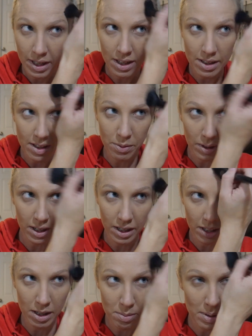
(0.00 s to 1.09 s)
And then we're going
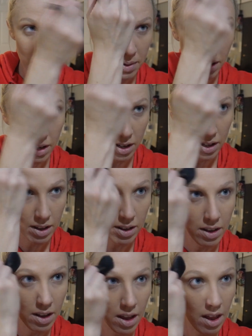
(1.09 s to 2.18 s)
to come up
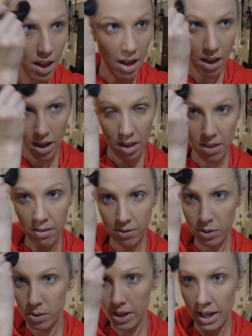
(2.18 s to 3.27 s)
on the
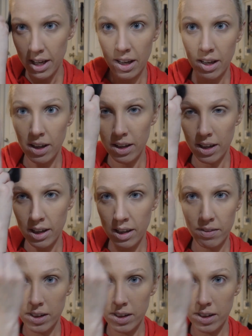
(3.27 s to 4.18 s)
forehead and give